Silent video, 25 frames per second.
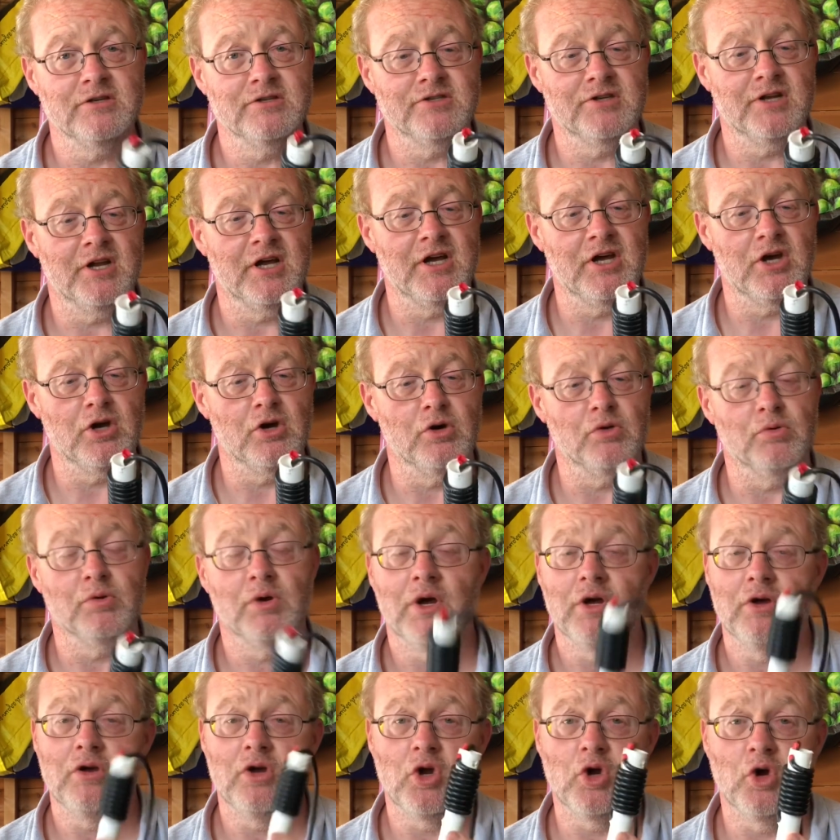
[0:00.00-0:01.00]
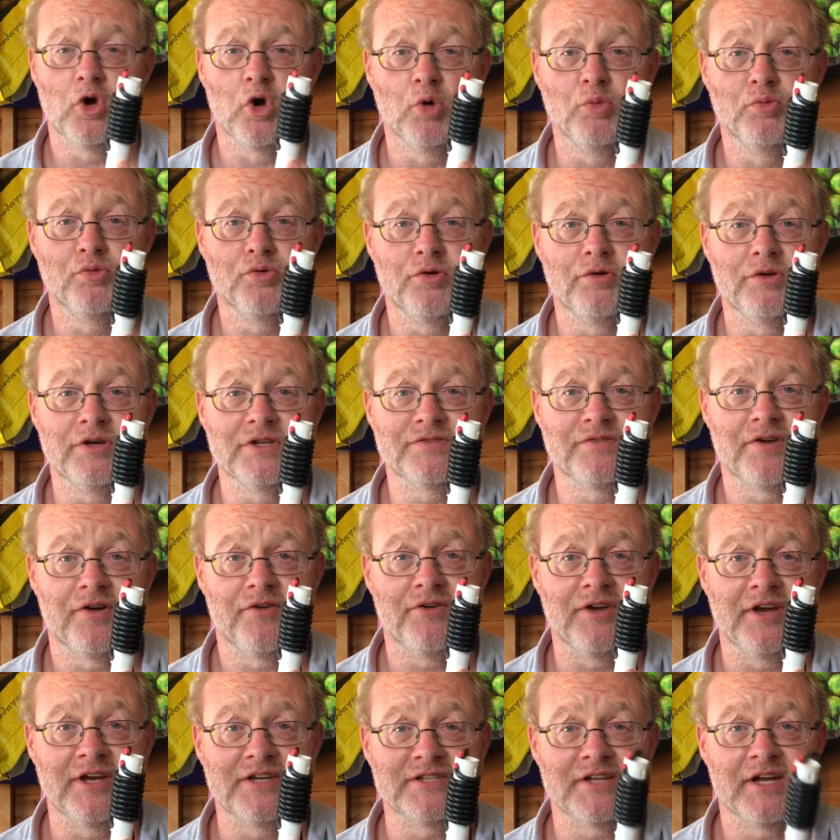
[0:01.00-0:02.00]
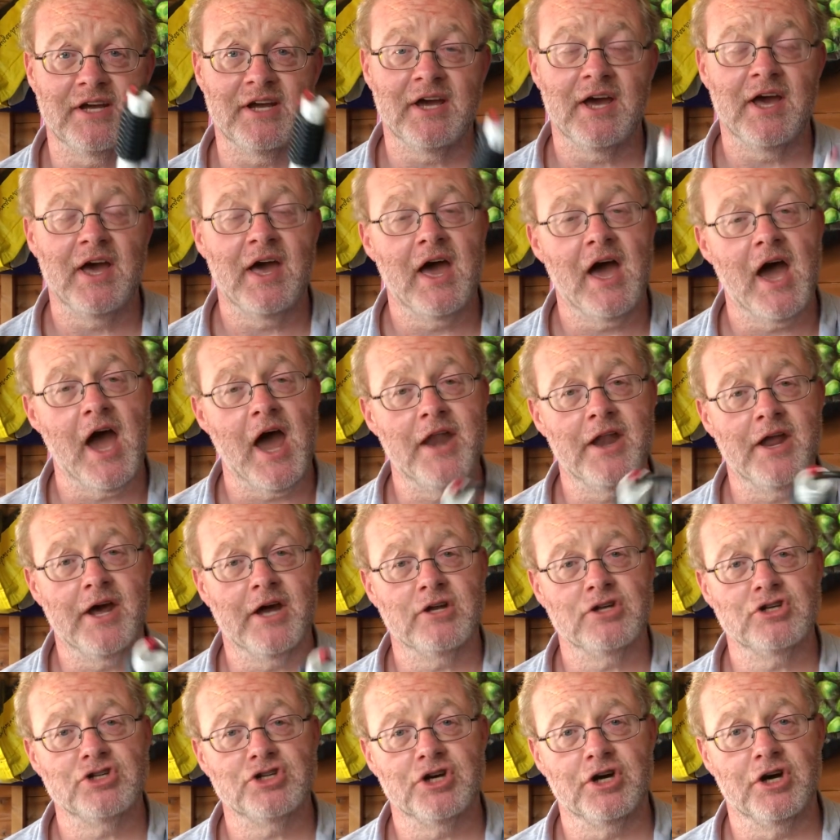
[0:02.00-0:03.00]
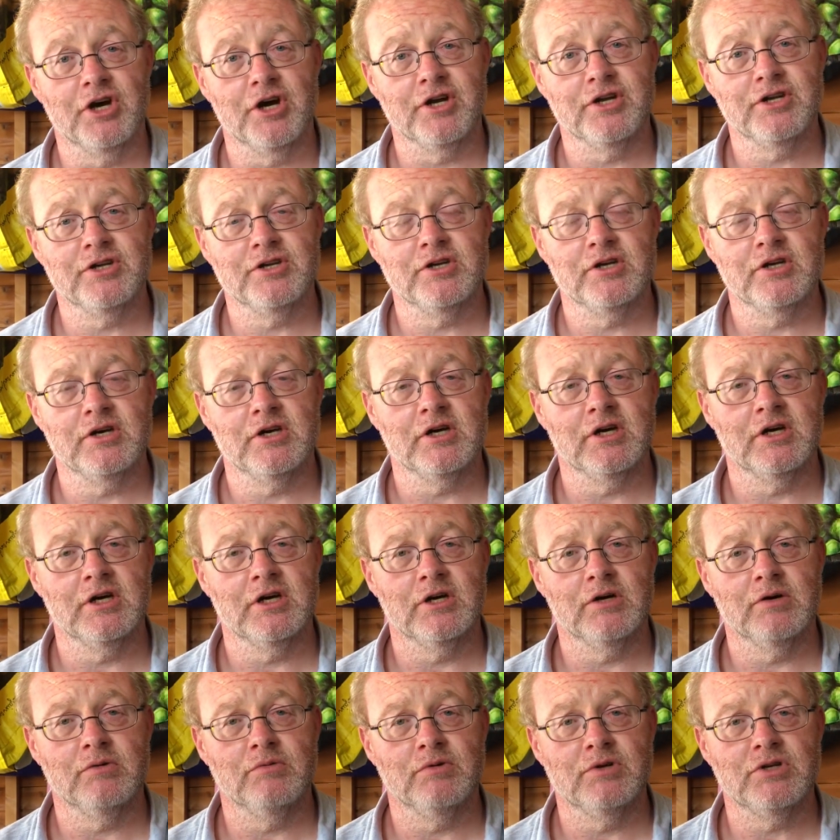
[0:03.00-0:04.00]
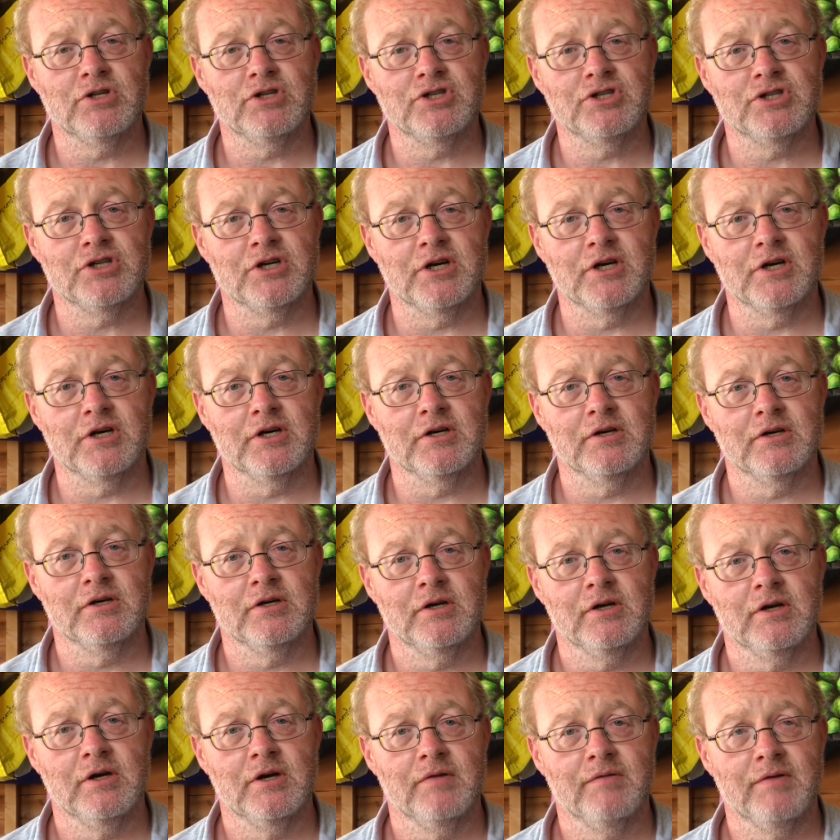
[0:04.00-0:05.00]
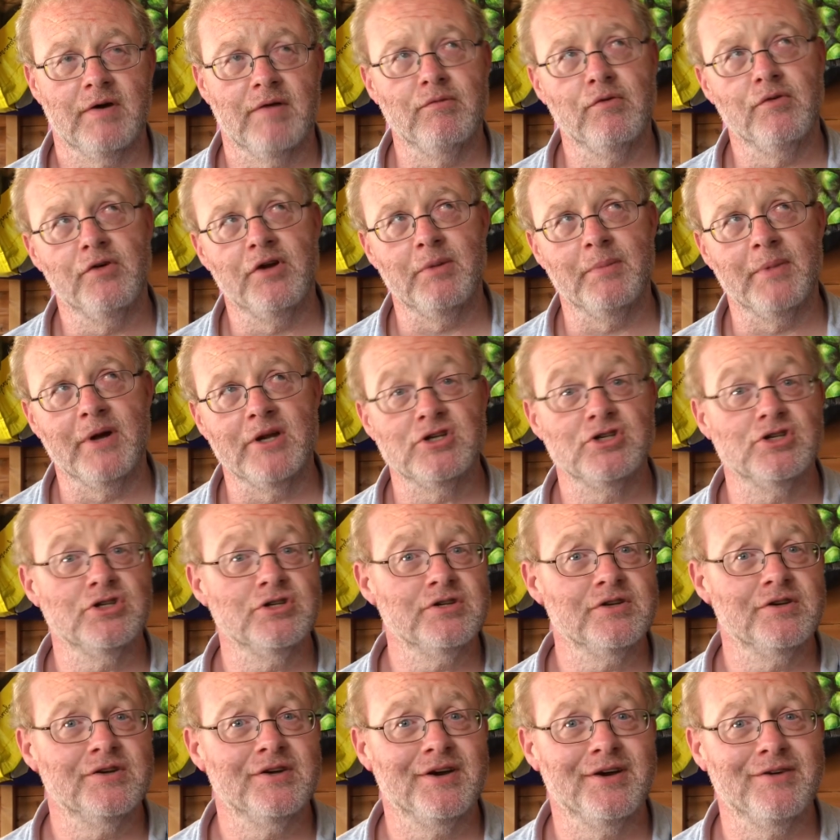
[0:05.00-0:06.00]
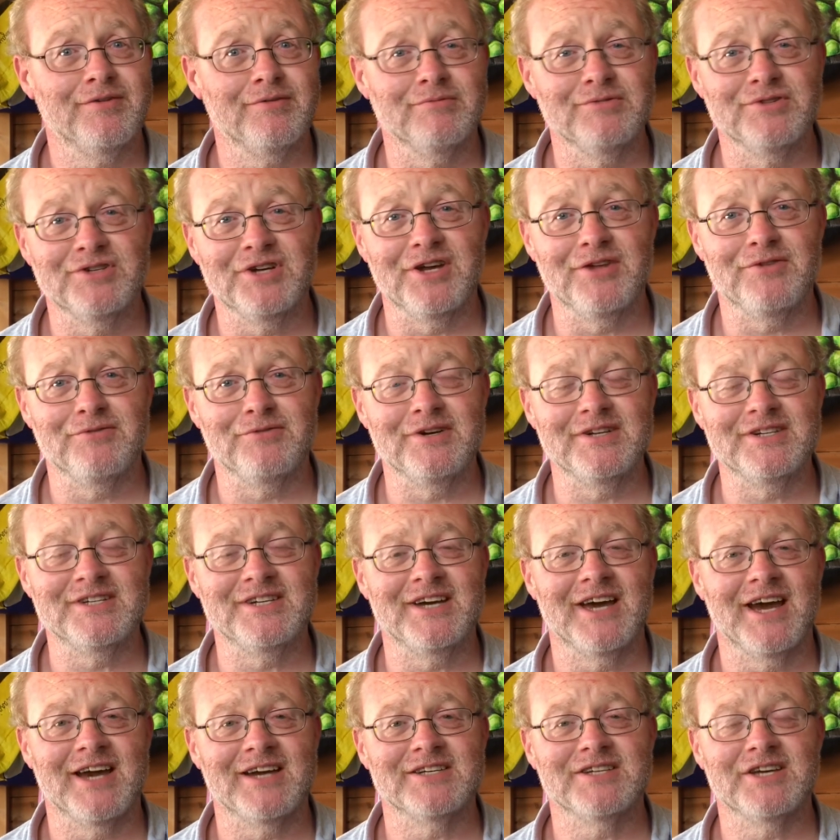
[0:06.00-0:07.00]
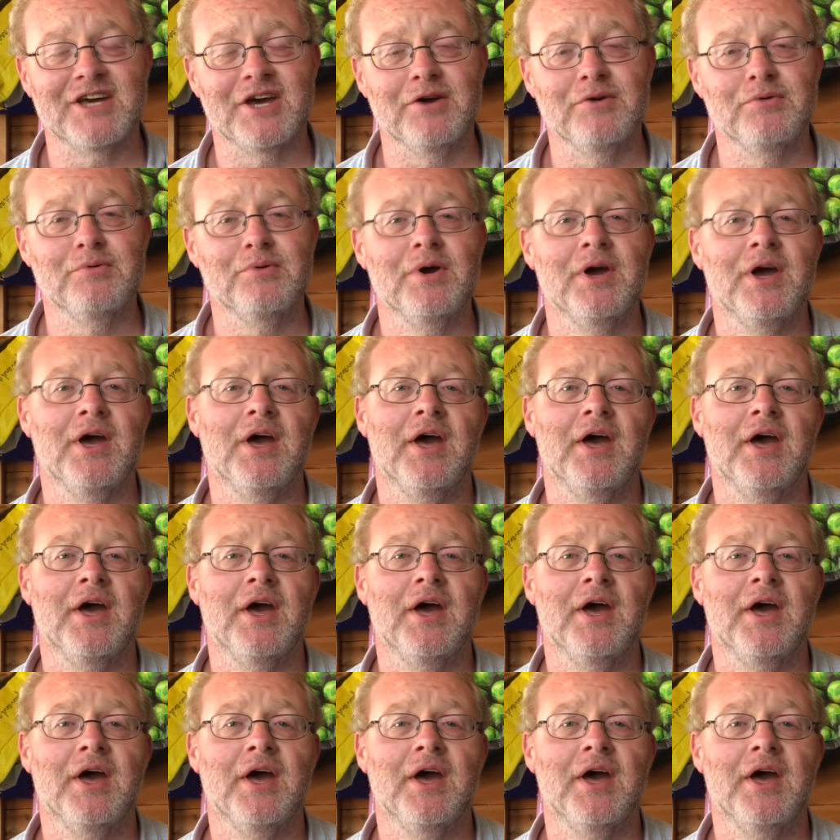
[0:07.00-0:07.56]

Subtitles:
So there you go. You can homebrew these very easily. And that chart, which I haven't already mentioned, from G3TXQ,